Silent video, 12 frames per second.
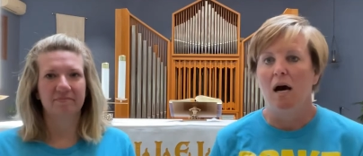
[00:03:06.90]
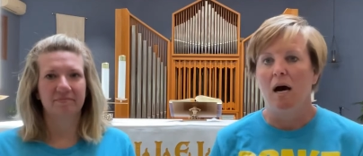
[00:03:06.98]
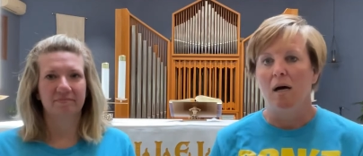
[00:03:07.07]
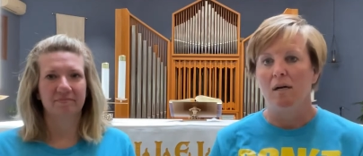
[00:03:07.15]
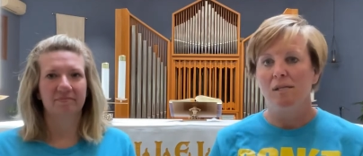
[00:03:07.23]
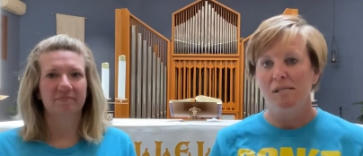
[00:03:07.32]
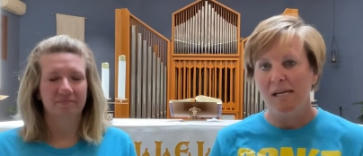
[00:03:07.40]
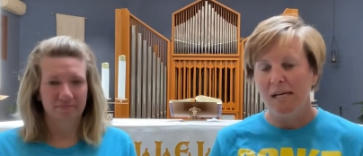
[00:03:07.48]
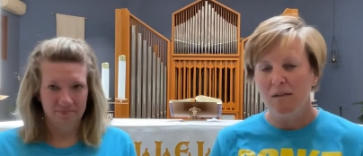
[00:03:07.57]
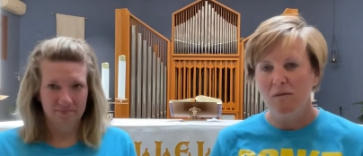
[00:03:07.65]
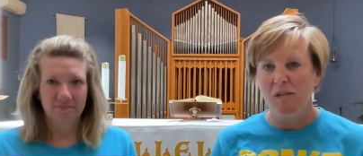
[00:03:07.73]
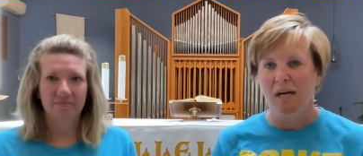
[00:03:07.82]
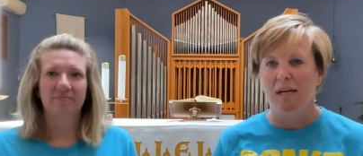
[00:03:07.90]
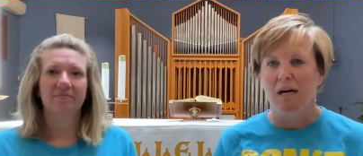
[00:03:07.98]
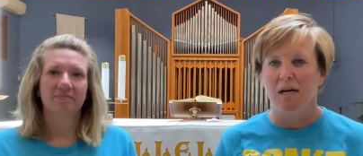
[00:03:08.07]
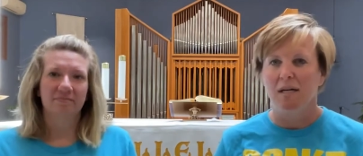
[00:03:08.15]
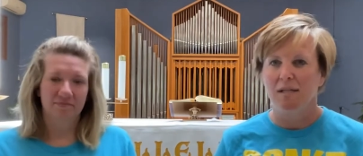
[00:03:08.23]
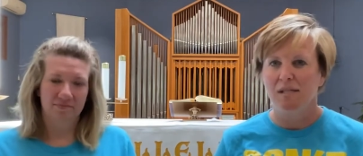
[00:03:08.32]
Speaker 1: ourselves, on
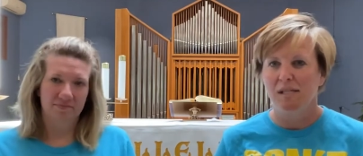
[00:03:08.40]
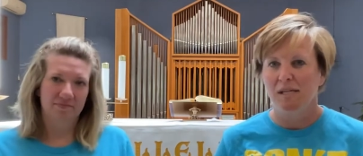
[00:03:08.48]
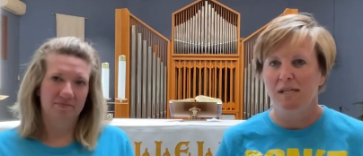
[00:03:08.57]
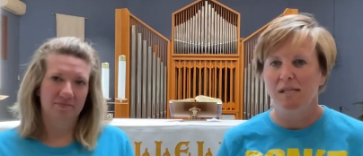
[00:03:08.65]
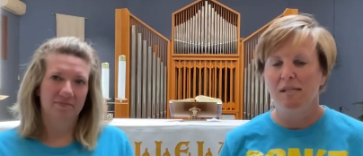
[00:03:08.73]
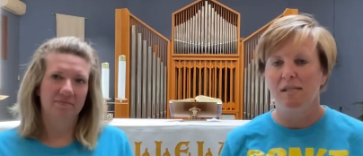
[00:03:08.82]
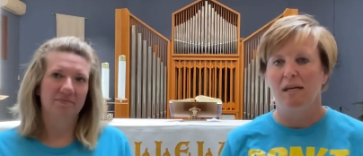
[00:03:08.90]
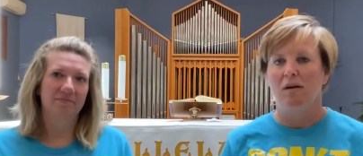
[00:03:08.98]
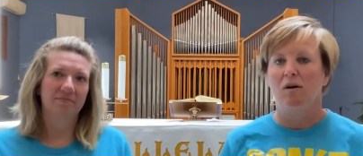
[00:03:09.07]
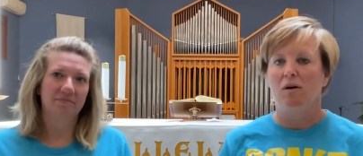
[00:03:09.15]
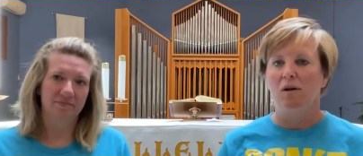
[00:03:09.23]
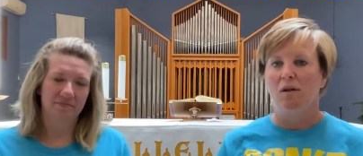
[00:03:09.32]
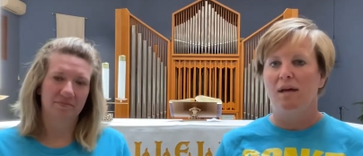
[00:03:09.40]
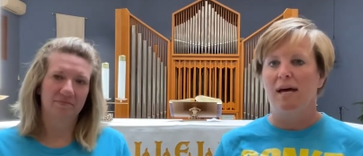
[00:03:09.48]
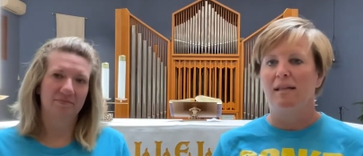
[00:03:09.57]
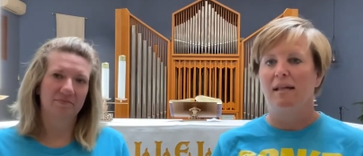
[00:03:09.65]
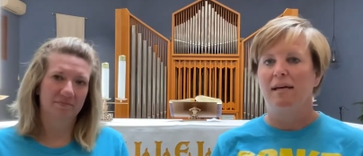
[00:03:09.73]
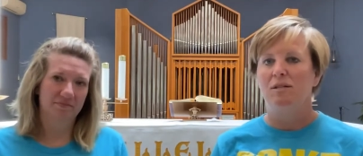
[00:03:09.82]
our sins, and all
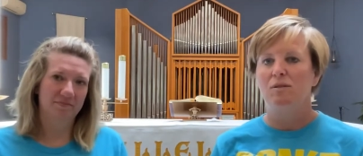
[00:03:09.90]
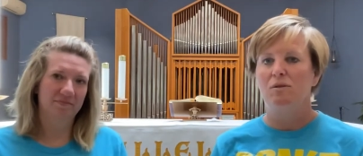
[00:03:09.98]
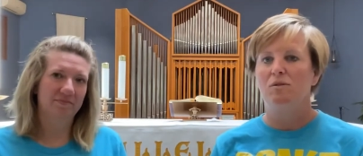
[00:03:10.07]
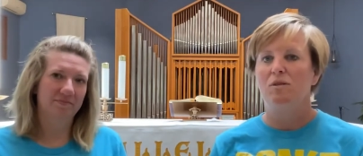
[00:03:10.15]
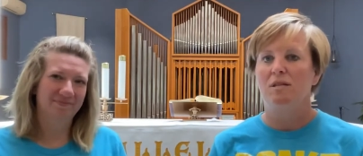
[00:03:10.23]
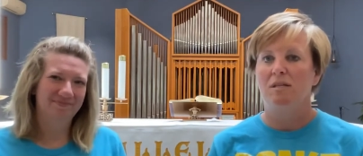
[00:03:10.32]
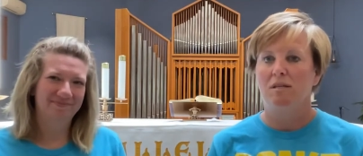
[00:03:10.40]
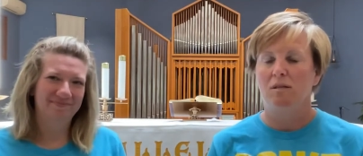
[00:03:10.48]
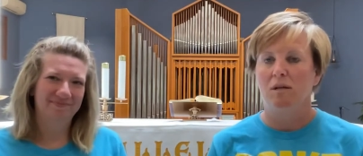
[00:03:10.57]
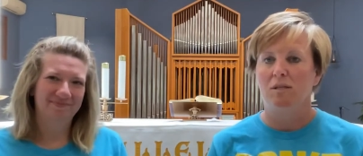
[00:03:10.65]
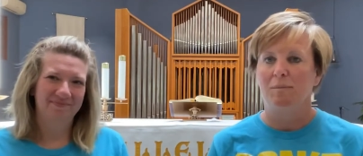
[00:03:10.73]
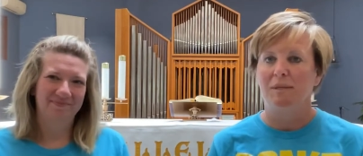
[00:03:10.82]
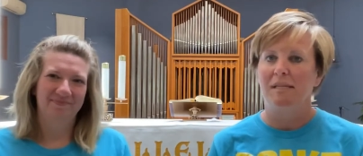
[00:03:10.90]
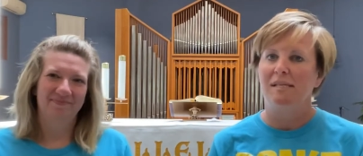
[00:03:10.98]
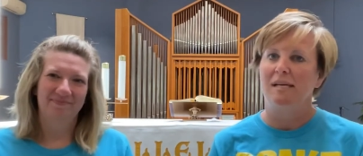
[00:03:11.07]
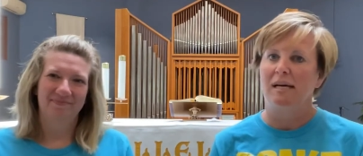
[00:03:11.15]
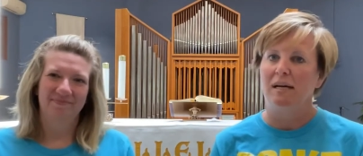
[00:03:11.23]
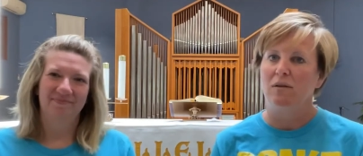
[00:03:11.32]
that led to Jesus ultimately
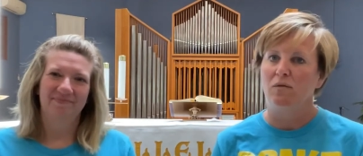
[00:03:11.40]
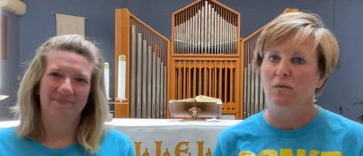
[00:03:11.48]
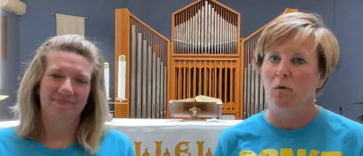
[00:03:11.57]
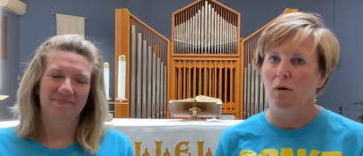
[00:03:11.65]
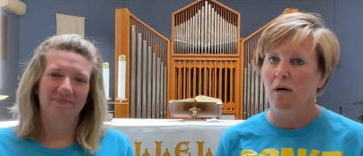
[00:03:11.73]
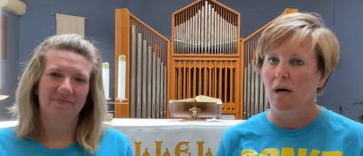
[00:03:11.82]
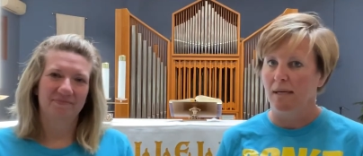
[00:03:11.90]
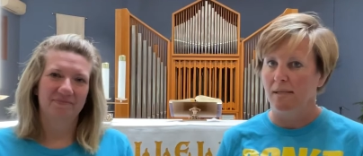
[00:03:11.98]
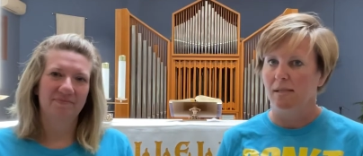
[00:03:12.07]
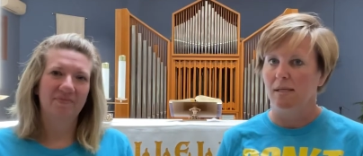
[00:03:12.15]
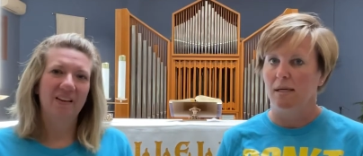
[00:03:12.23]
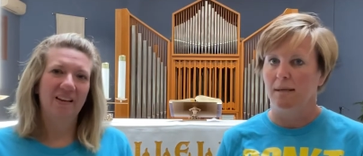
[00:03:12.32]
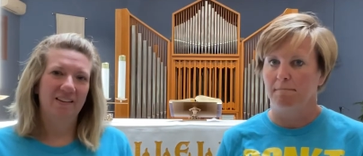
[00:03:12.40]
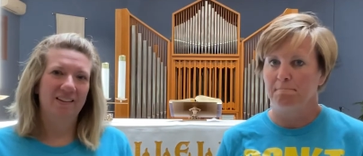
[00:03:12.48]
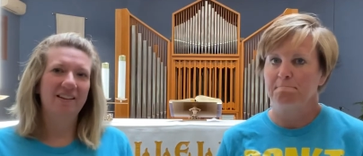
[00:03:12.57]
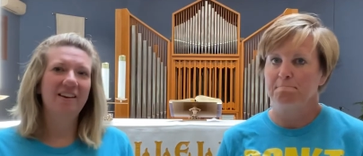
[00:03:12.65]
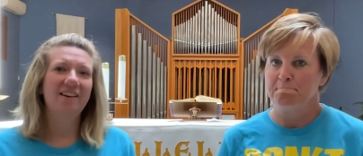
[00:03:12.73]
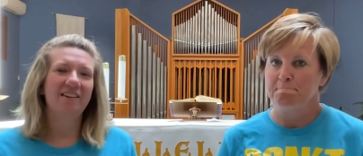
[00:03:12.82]
dying for us.
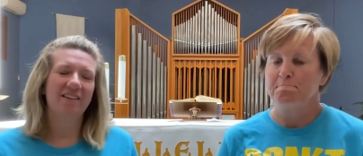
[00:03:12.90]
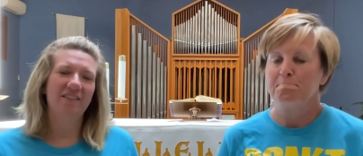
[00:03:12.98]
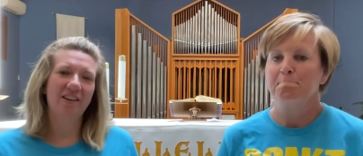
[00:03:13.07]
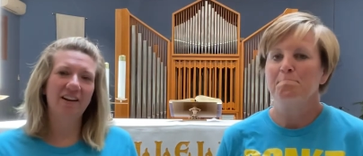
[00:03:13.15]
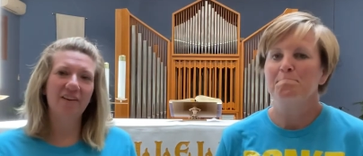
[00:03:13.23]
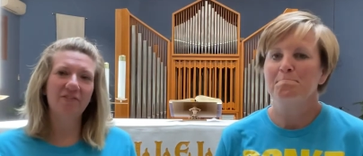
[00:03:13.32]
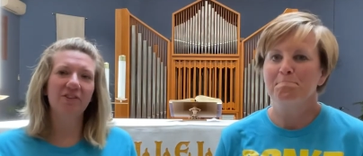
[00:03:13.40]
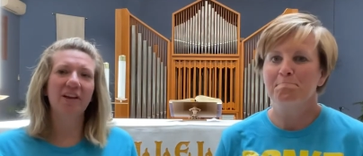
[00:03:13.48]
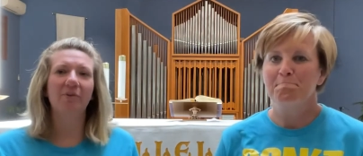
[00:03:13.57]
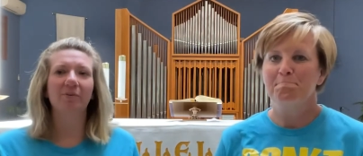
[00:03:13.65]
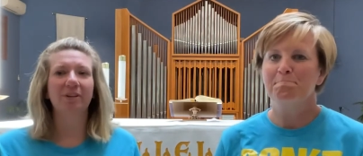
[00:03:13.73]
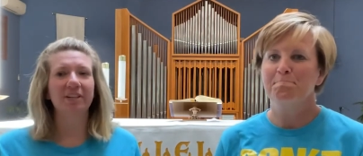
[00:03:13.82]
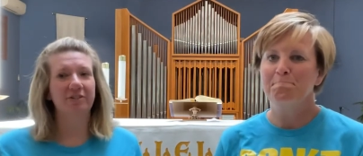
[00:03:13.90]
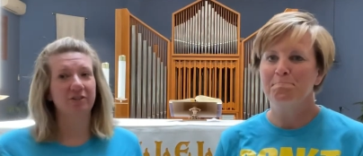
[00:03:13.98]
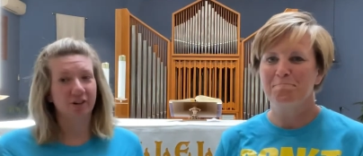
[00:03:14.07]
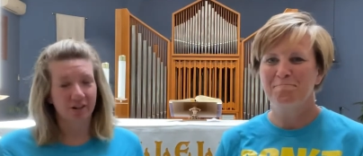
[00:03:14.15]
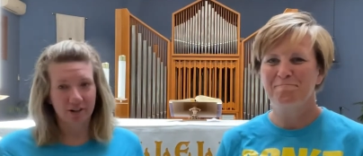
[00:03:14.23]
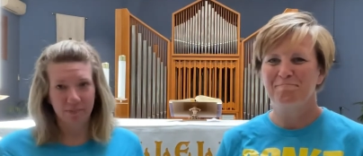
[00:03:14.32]
Speaker 2: Yeah, and then after that really
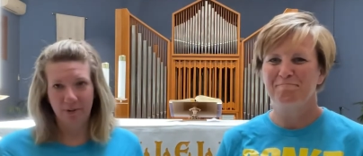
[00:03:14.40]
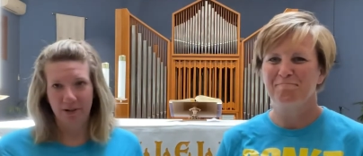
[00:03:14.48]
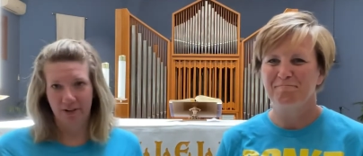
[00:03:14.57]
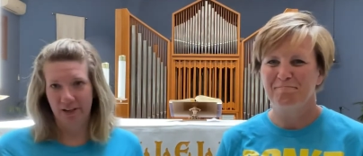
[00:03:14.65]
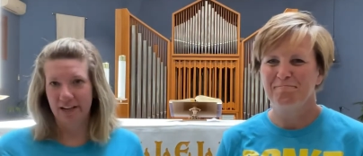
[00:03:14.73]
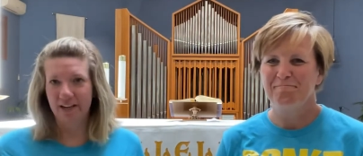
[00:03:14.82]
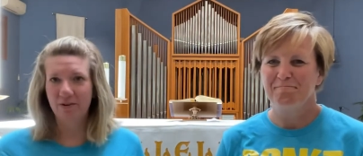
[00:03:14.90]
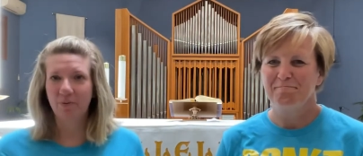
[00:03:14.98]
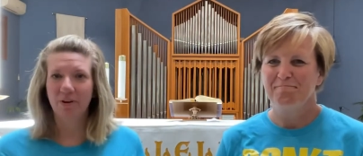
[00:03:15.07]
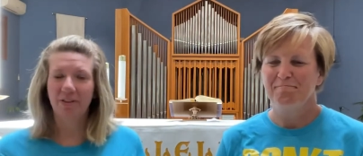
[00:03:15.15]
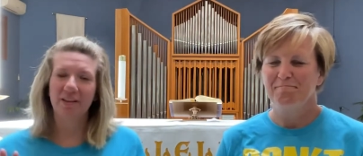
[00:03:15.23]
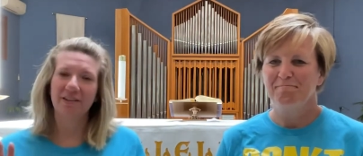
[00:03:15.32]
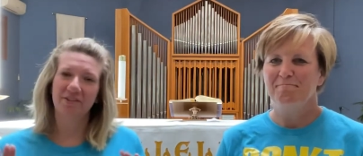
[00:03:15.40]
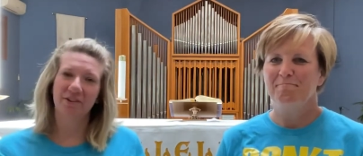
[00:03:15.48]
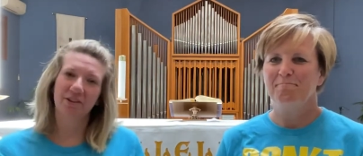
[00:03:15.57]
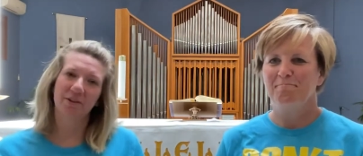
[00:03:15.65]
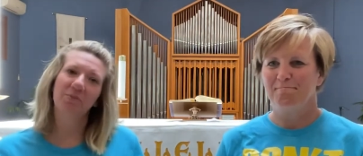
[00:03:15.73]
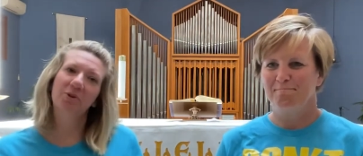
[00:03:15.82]
dark period where things are a
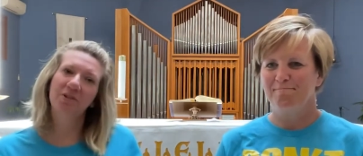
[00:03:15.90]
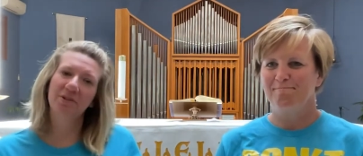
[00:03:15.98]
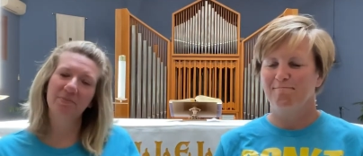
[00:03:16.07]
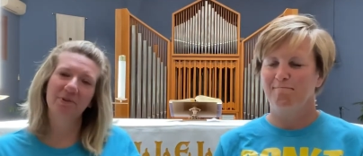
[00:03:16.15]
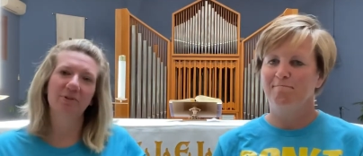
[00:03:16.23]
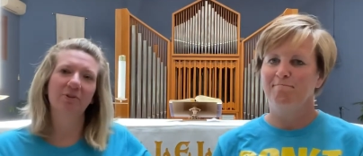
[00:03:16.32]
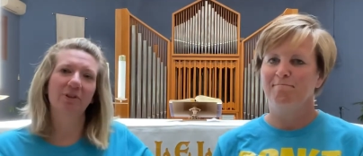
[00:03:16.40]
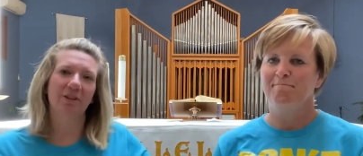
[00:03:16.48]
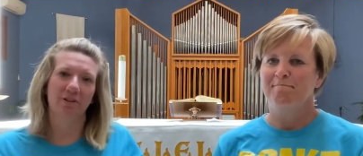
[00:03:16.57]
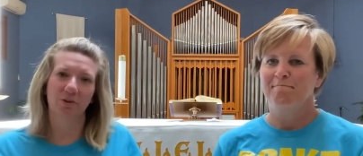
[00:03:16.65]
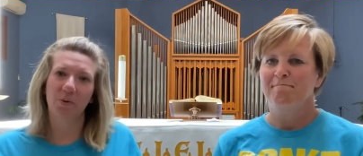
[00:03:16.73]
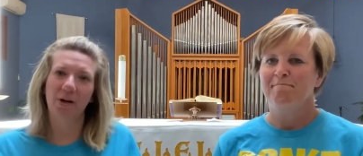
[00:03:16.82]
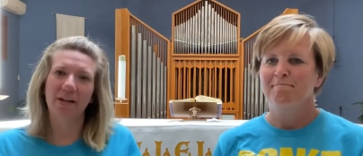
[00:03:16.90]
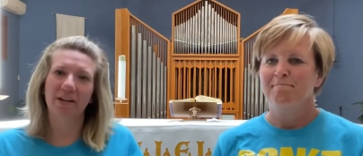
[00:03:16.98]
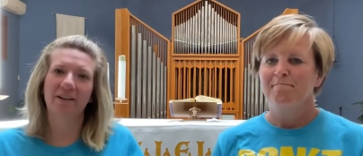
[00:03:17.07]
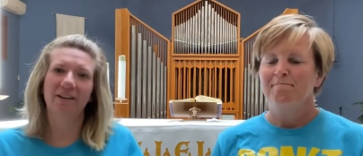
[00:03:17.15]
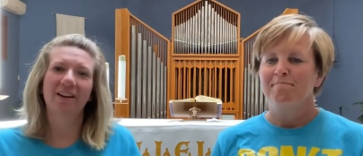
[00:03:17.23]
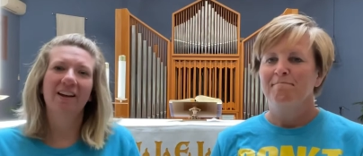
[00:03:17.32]
little more subdued, a little
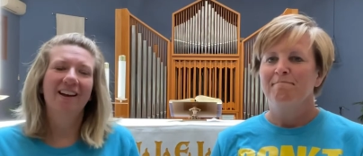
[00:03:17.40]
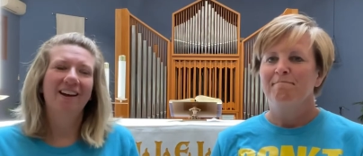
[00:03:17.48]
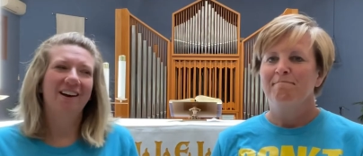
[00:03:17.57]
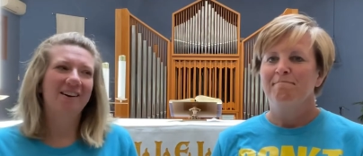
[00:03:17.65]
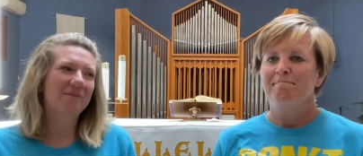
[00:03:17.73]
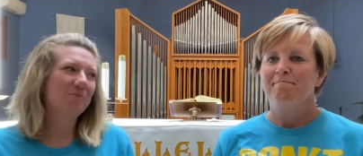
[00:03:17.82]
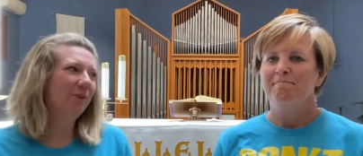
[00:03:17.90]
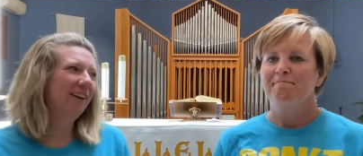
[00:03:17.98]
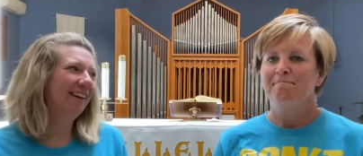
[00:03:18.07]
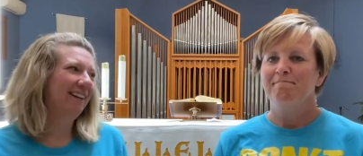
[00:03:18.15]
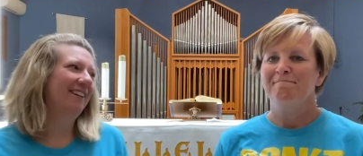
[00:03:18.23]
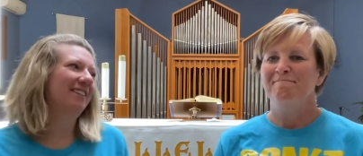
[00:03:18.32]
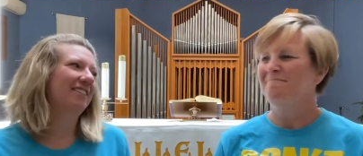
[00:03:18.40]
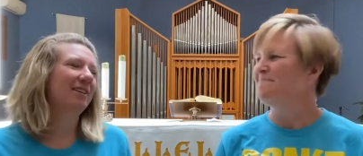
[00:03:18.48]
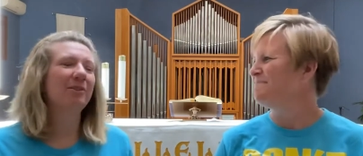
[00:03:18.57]
quieter, um, we get into